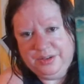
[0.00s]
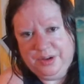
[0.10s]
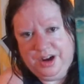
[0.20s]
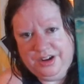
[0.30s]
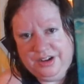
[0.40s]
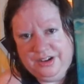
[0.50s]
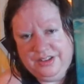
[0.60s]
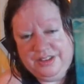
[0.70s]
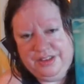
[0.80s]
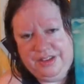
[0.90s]
water, and
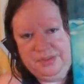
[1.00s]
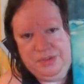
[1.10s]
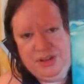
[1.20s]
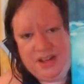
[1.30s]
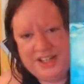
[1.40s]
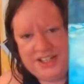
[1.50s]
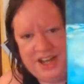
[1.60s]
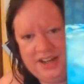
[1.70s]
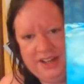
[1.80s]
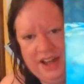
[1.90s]
the moonlight is
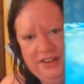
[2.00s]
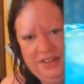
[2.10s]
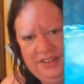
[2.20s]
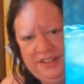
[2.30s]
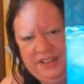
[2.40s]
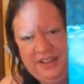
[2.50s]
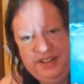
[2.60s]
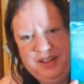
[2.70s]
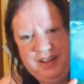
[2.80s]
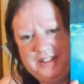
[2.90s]
shining down
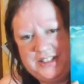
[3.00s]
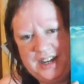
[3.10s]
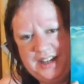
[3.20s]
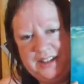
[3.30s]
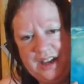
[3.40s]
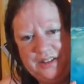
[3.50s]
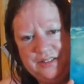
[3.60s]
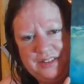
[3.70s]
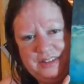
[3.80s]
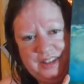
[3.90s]
on
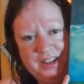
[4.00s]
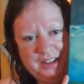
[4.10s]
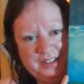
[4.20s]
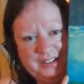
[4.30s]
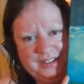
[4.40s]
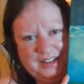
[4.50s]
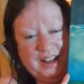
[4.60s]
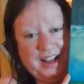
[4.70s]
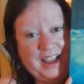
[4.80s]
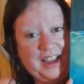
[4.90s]
the scene.
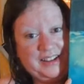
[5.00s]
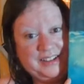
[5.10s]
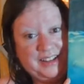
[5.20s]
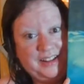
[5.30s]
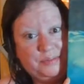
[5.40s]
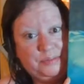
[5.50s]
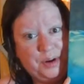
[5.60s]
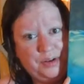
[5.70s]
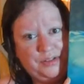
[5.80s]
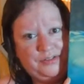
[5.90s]
And it's
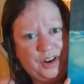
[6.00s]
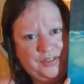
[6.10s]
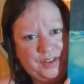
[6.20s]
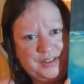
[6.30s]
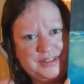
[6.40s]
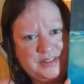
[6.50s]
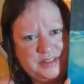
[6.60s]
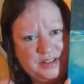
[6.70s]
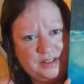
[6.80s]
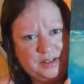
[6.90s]
both very, very
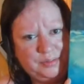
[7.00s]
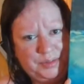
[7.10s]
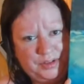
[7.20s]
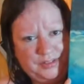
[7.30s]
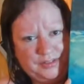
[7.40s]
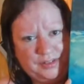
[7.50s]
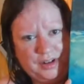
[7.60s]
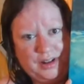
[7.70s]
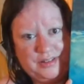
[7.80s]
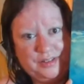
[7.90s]
still and beautiful and
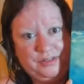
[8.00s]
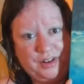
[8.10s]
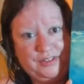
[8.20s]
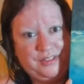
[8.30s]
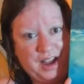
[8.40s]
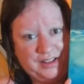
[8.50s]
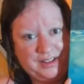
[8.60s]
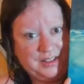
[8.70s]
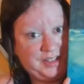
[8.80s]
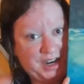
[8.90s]
also very violent
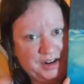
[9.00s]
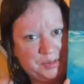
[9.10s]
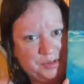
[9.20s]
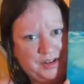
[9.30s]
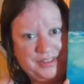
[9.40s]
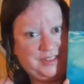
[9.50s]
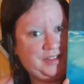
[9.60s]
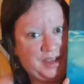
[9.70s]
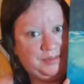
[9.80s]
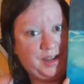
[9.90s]
and terrible at the
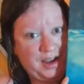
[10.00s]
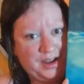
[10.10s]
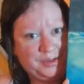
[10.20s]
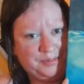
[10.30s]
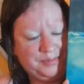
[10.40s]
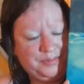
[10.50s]
same time.